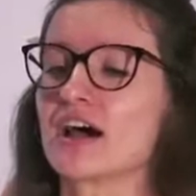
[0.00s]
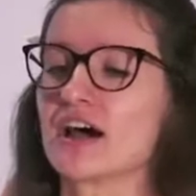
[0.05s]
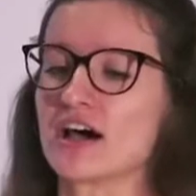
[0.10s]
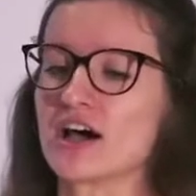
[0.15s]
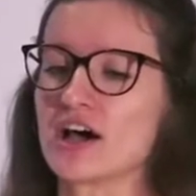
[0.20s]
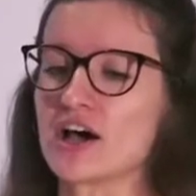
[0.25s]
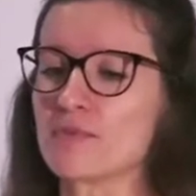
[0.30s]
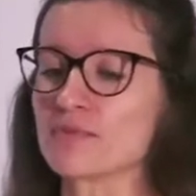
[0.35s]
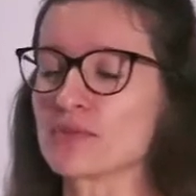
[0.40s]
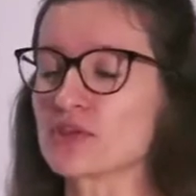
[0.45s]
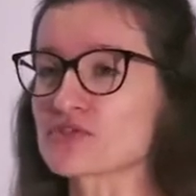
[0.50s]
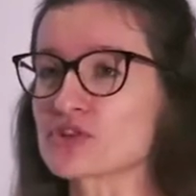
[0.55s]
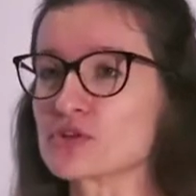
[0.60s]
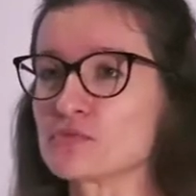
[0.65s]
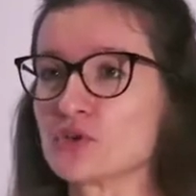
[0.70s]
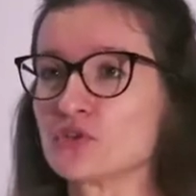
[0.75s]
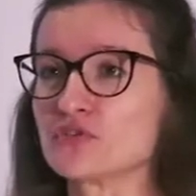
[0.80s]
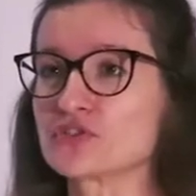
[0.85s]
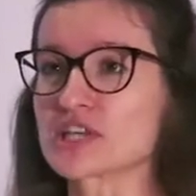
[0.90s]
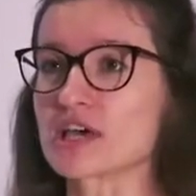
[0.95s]
you
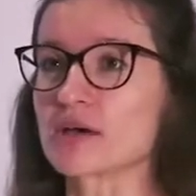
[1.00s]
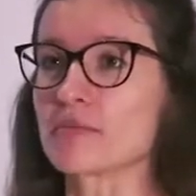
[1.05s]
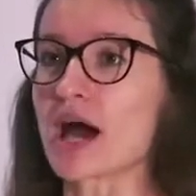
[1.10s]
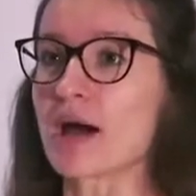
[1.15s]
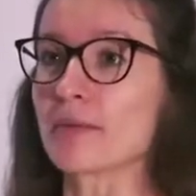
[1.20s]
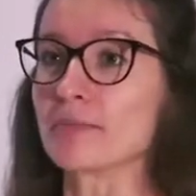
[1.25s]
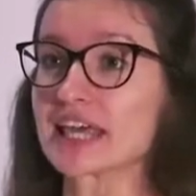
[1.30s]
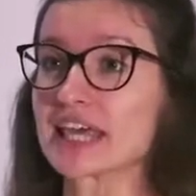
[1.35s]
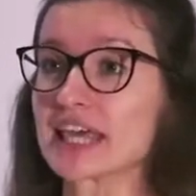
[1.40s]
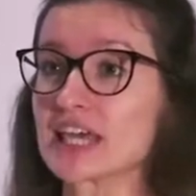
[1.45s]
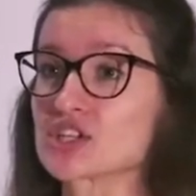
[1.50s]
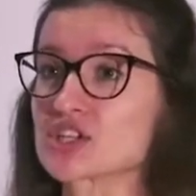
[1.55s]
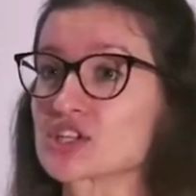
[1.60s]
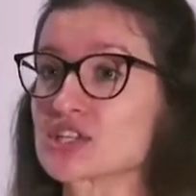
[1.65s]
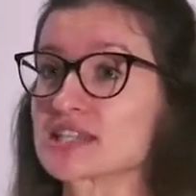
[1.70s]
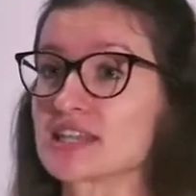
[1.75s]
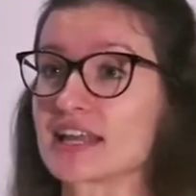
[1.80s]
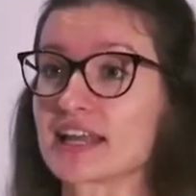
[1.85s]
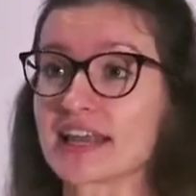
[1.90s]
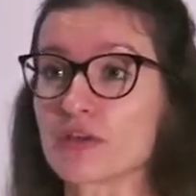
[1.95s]
remove some
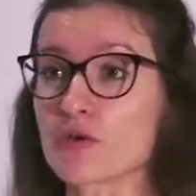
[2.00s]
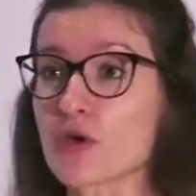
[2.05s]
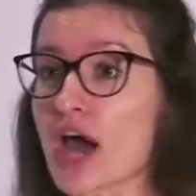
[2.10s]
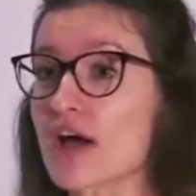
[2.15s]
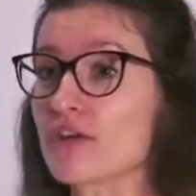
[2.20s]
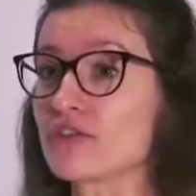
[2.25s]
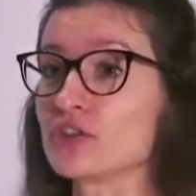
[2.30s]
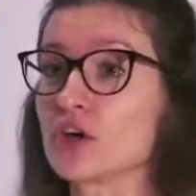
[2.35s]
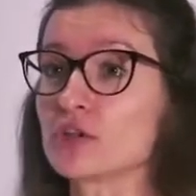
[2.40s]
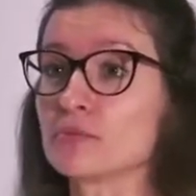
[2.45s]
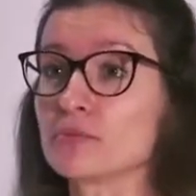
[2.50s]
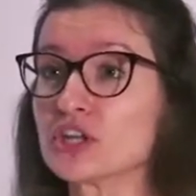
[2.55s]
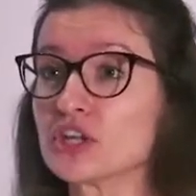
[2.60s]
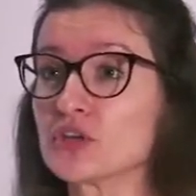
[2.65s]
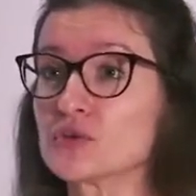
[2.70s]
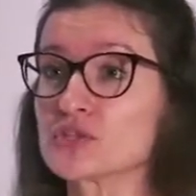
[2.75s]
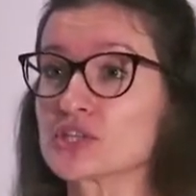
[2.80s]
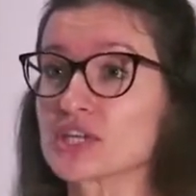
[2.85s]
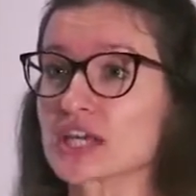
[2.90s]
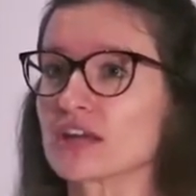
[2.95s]
applications that you have not been
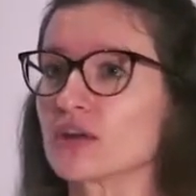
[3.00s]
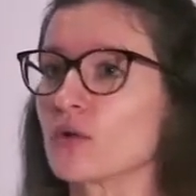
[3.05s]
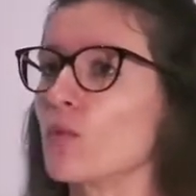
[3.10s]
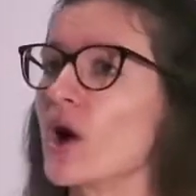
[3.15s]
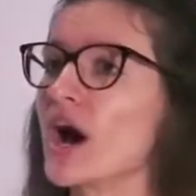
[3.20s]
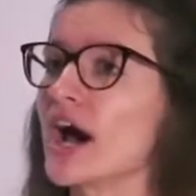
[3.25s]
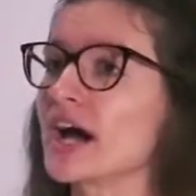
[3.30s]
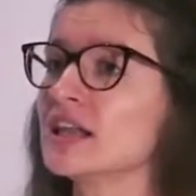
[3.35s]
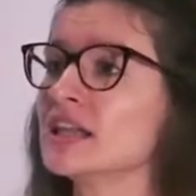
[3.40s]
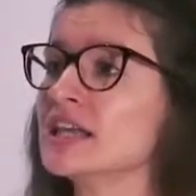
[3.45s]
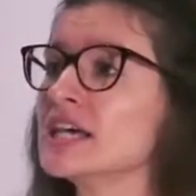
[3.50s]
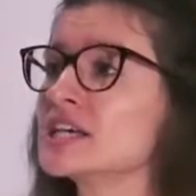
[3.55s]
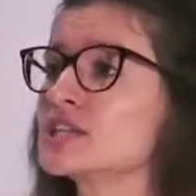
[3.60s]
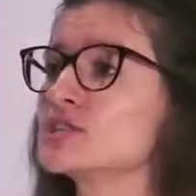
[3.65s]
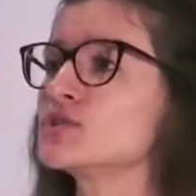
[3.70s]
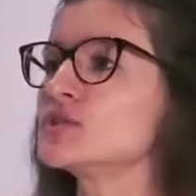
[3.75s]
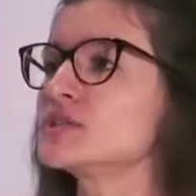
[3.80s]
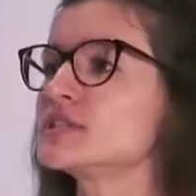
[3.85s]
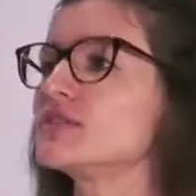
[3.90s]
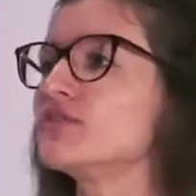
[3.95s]
using in a while.
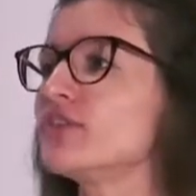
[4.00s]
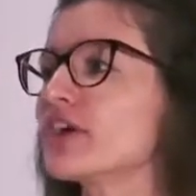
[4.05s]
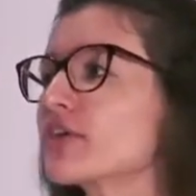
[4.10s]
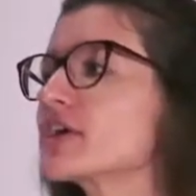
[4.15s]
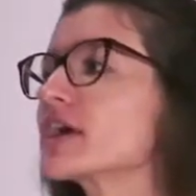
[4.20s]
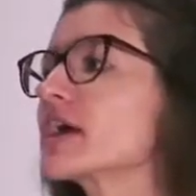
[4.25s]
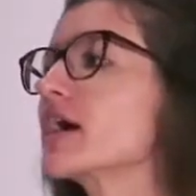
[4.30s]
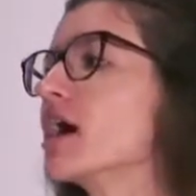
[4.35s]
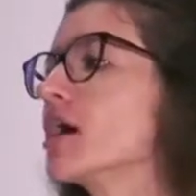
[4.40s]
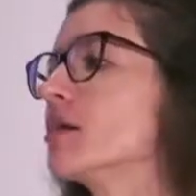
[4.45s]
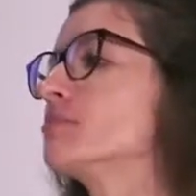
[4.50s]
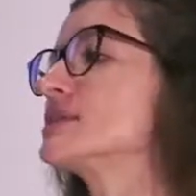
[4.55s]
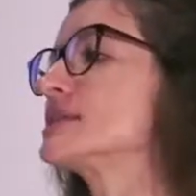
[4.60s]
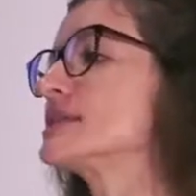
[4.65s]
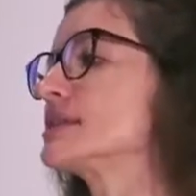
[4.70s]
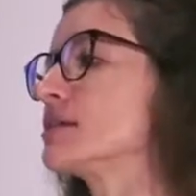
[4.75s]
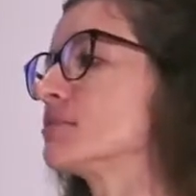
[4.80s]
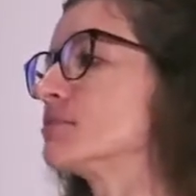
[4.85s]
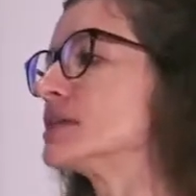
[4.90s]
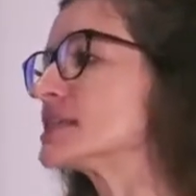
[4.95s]
So it's a very
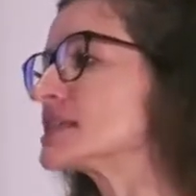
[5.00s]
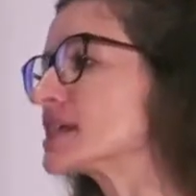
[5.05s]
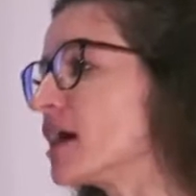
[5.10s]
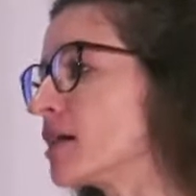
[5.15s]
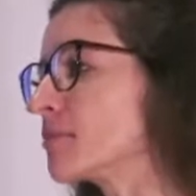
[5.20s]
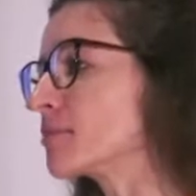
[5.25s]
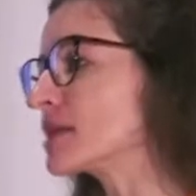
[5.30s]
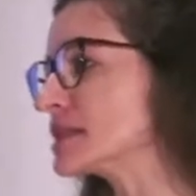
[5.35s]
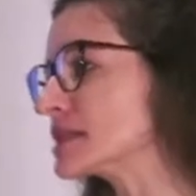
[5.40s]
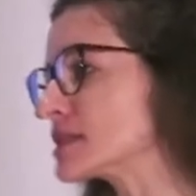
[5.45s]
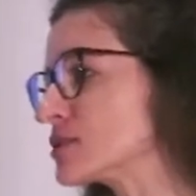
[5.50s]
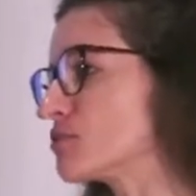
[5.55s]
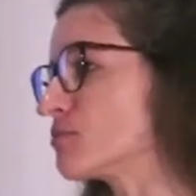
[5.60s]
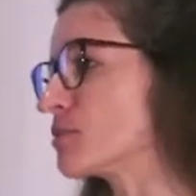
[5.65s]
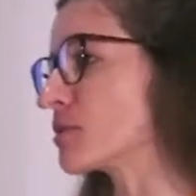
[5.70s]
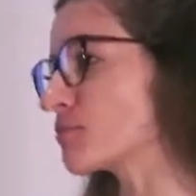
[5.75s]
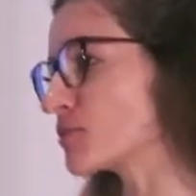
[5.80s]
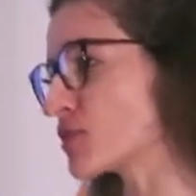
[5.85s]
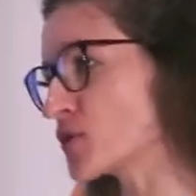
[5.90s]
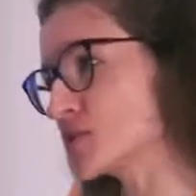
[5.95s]
cumbersome and
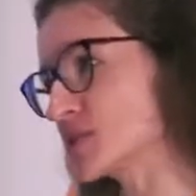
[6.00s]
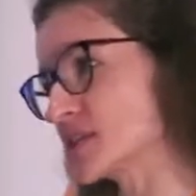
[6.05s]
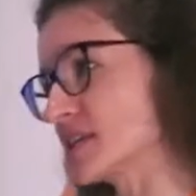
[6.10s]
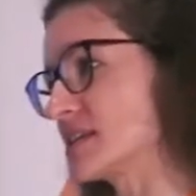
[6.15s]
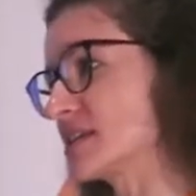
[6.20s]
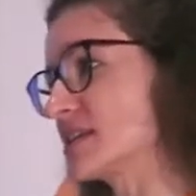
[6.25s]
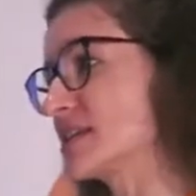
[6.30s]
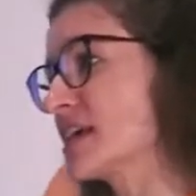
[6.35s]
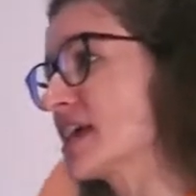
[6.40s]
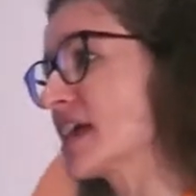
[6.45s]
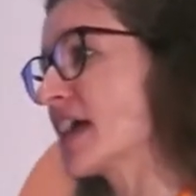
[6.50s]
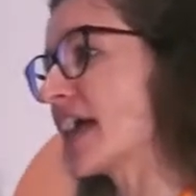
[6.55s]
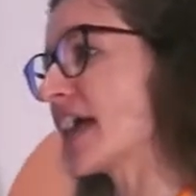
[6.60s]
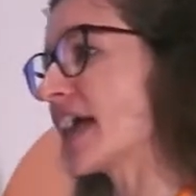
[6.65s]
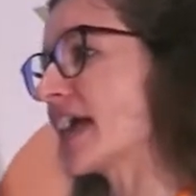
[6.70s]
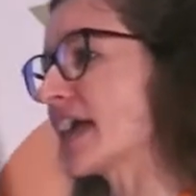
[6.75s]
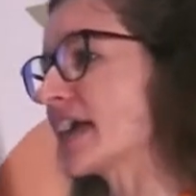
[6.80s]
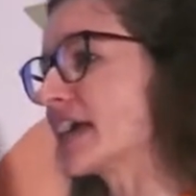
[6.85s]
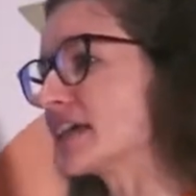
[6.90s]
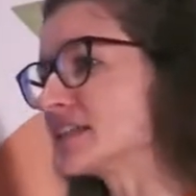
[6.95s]
time-consuming process.
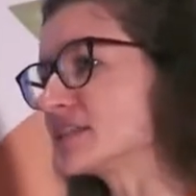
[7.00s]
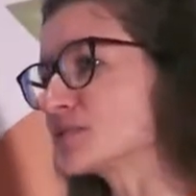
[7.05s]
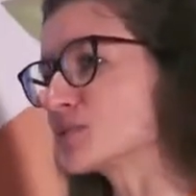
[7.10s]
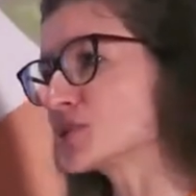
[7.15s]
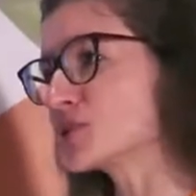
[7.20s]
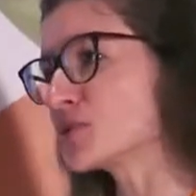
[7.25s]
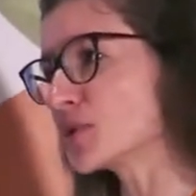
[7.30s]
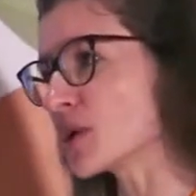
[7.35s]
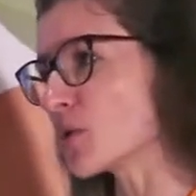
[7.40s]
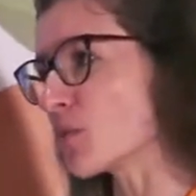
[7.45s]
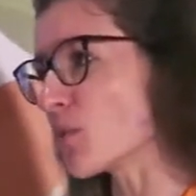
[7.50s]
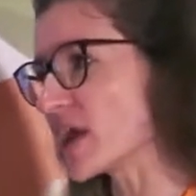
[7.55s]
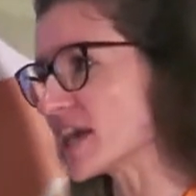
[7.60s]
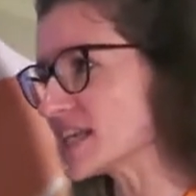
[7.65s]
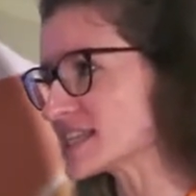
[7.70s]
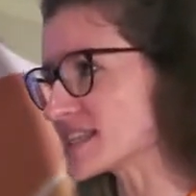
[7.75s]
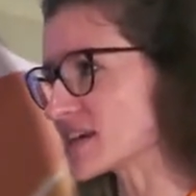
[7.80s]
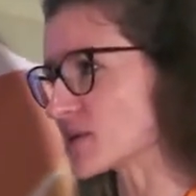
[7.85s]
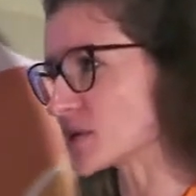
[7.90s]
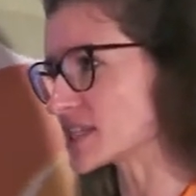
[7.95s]
And we don't want to
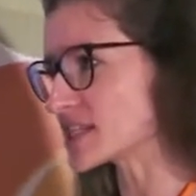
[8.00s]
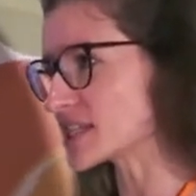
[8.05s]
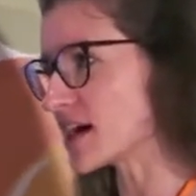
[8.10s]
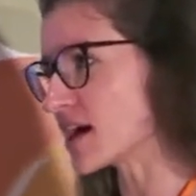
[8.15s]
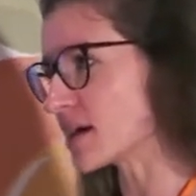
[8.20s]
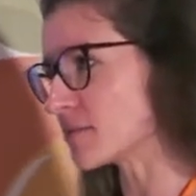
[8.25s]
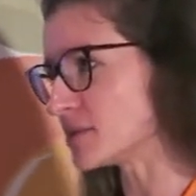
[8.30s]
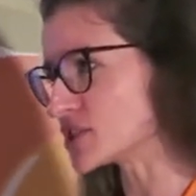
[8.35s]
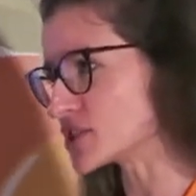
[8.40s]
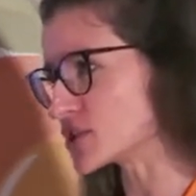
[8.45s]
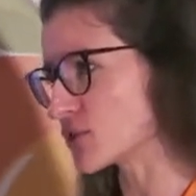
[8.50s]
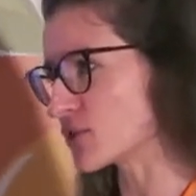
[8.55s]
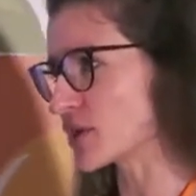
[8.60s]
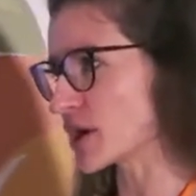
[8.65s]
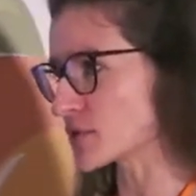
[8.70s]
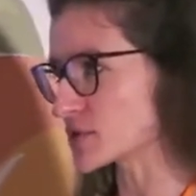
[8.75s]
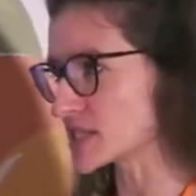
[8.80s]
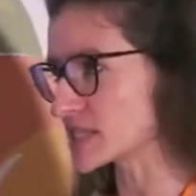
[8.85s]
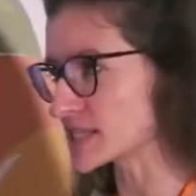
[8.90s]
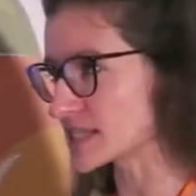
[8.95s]
waste our time in
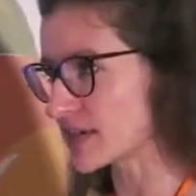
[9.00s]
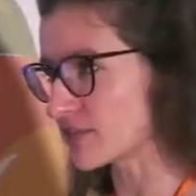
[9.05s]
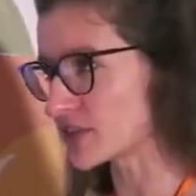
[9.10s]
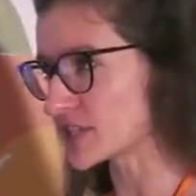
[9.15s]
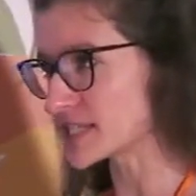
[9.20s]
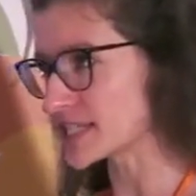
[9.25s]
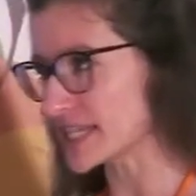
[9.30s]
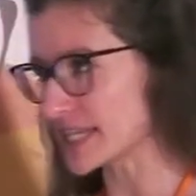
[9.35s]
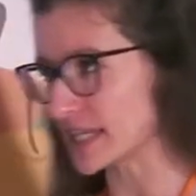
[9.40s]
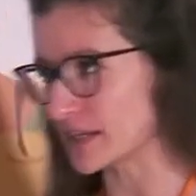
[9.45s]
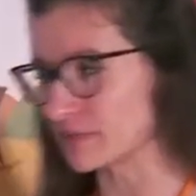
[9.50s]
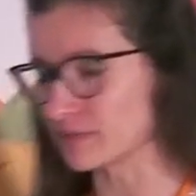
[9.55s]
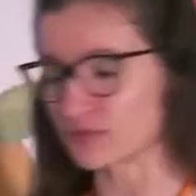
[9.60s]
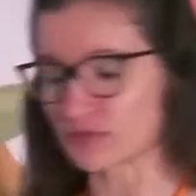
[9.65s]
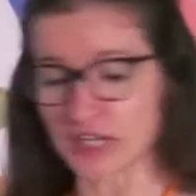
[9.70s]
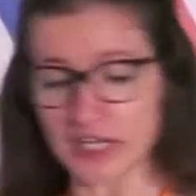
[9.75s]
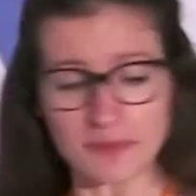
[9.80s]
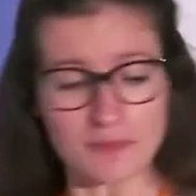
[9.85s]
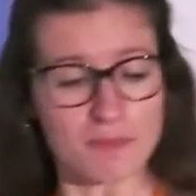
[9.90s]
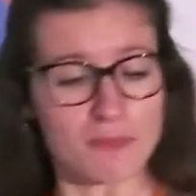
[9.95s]
2017,
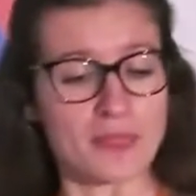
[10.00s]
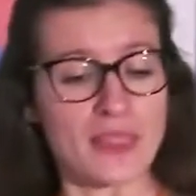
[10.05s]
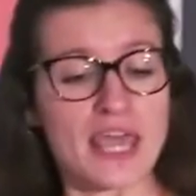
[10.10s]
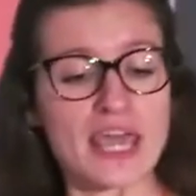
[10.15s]
right?